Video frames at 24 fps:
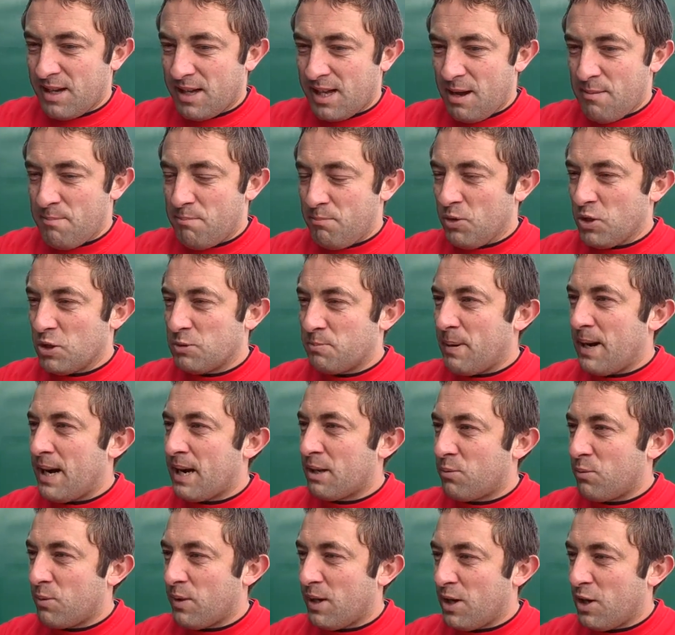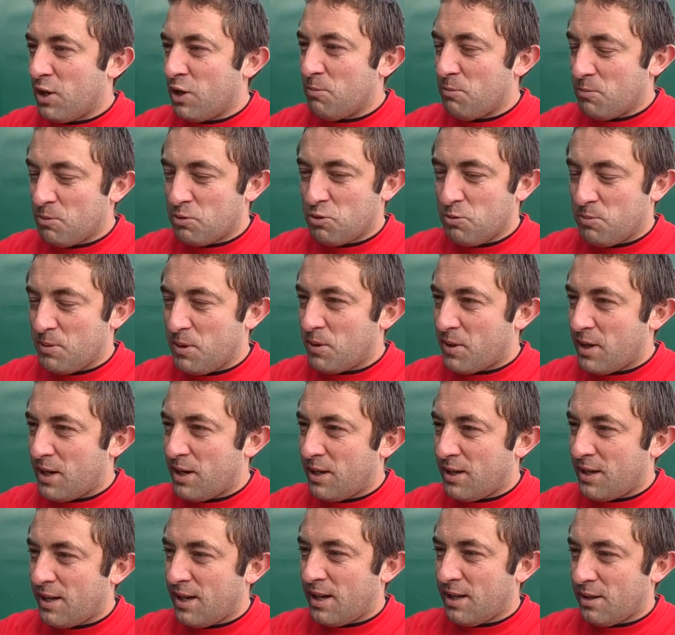get a nice bath when we get home, and should be okay.
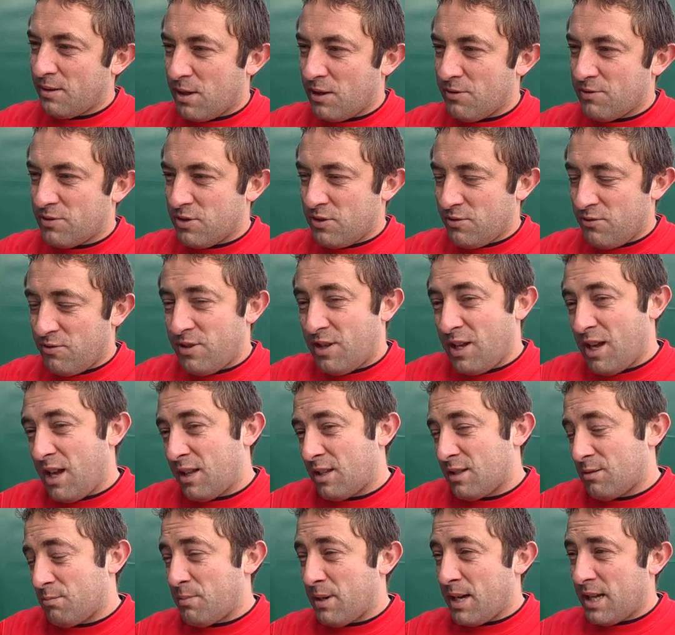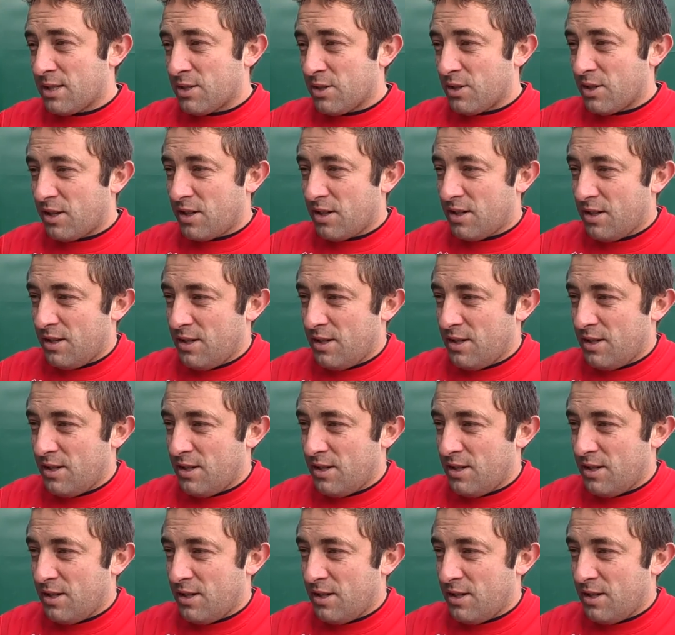Get to the 8th in Pensley.